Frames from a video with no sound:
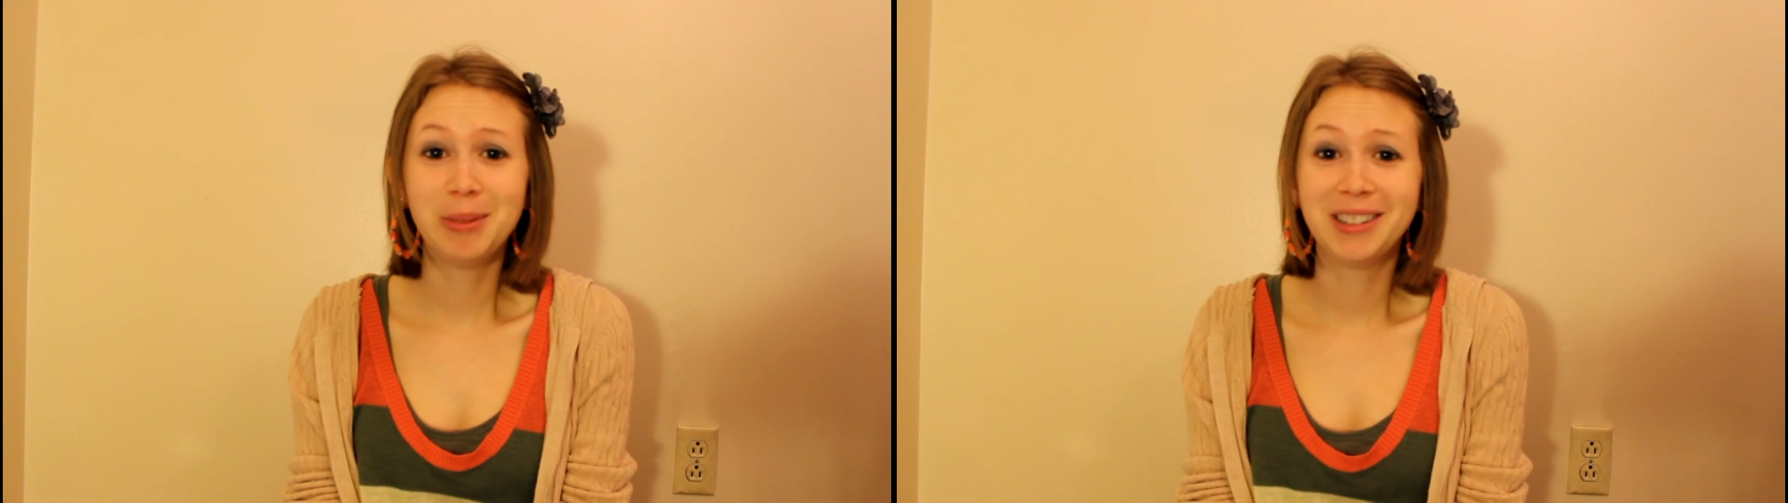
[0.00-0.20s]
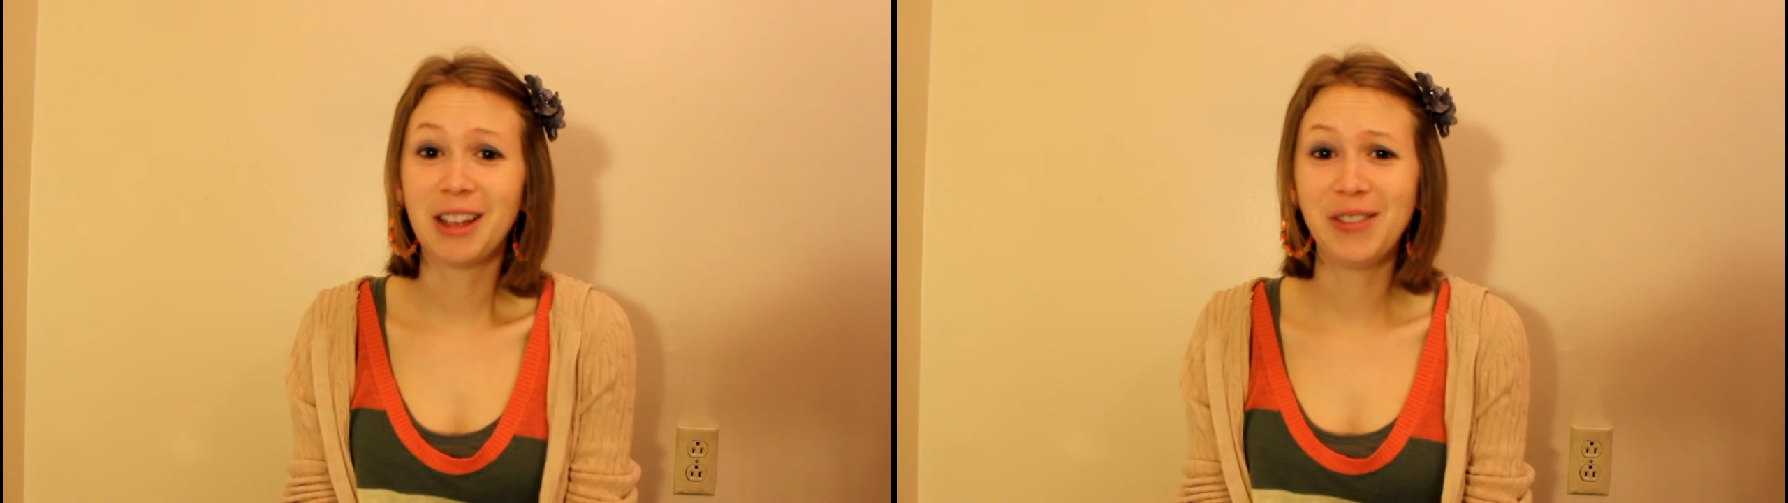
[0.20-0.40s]

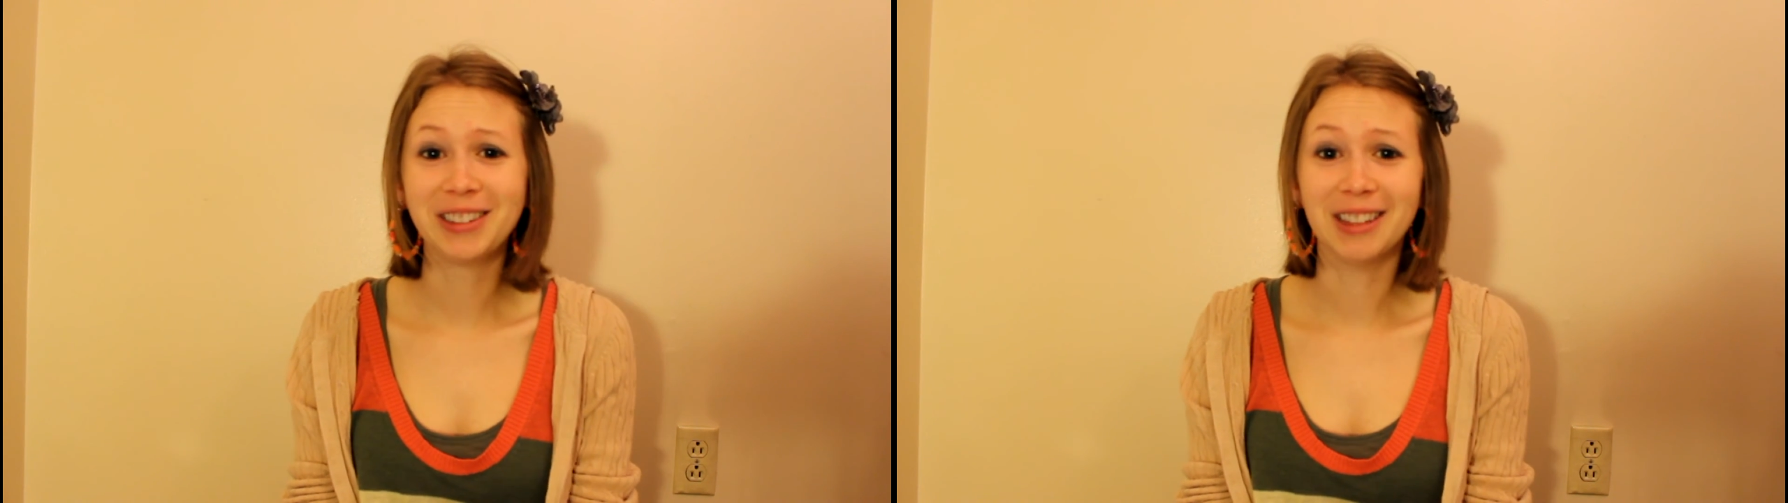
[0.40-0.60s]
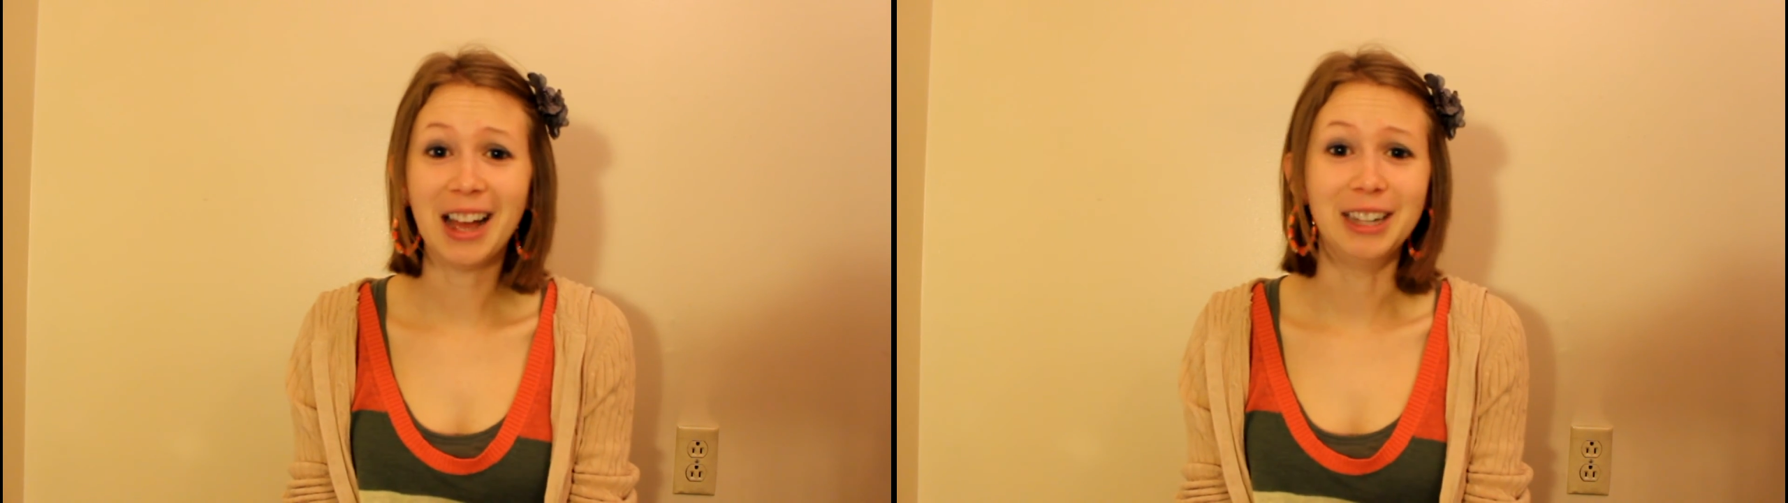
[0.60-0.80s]
be saving
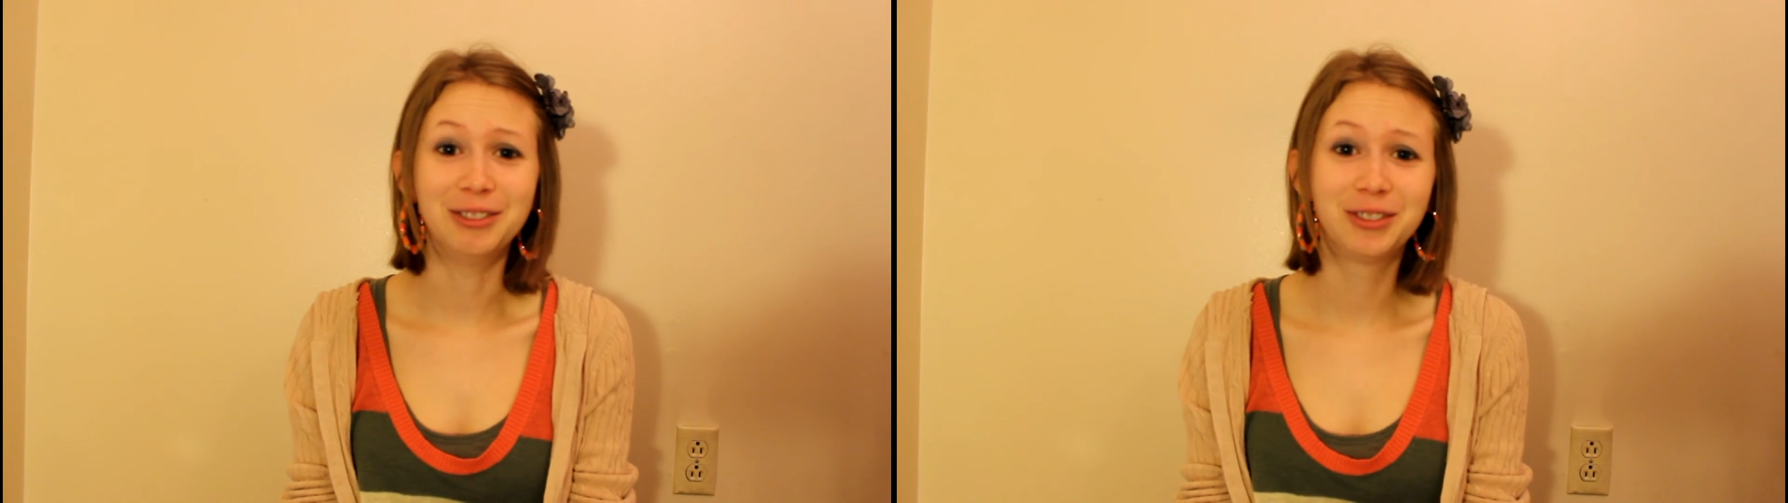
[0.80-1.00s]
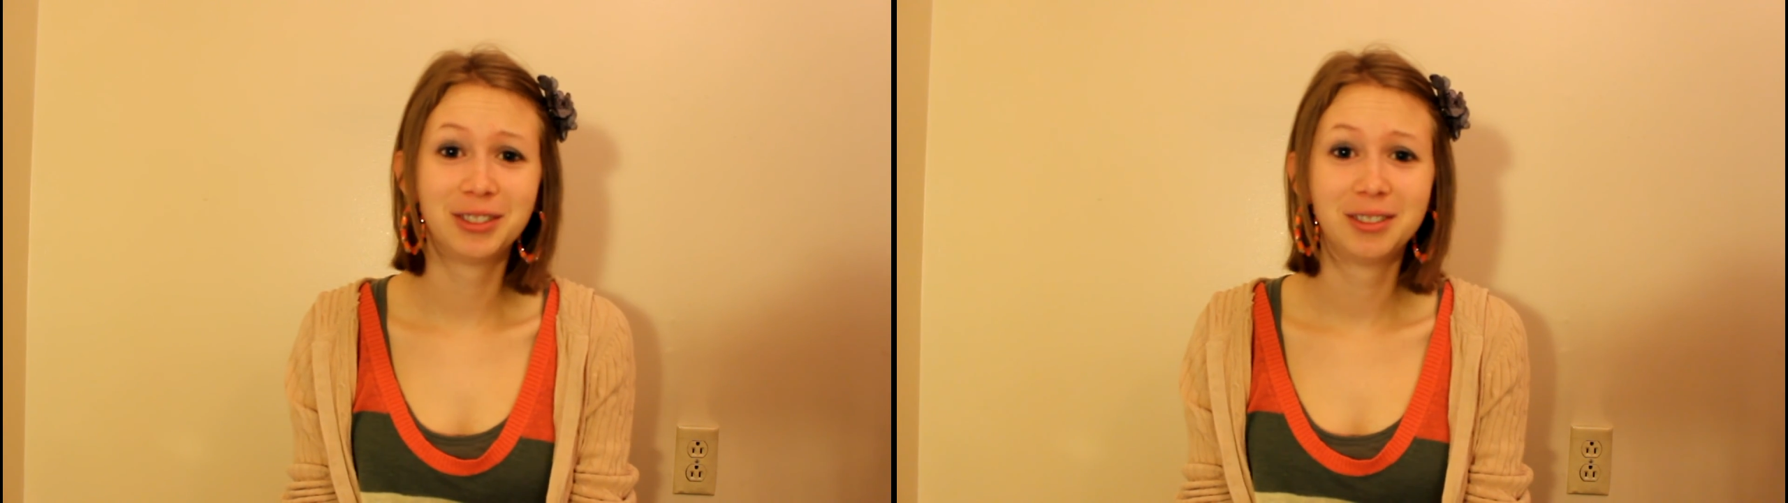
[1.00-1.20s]
a
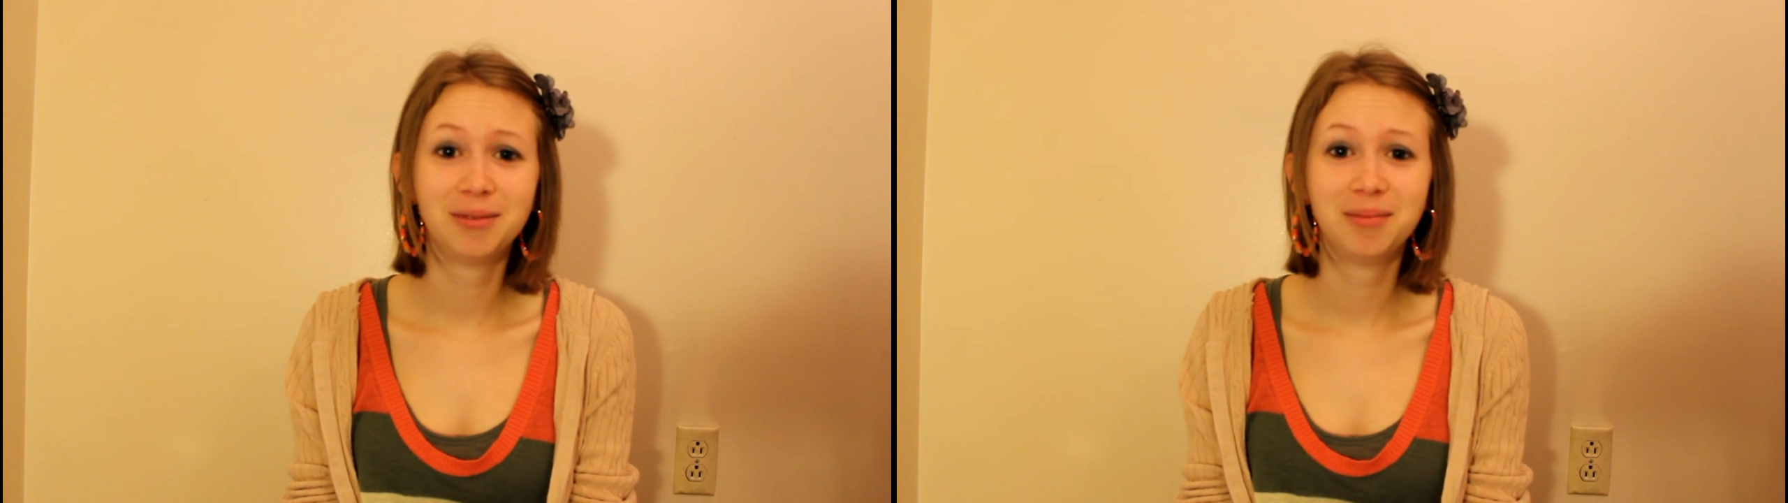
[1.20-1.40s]
life.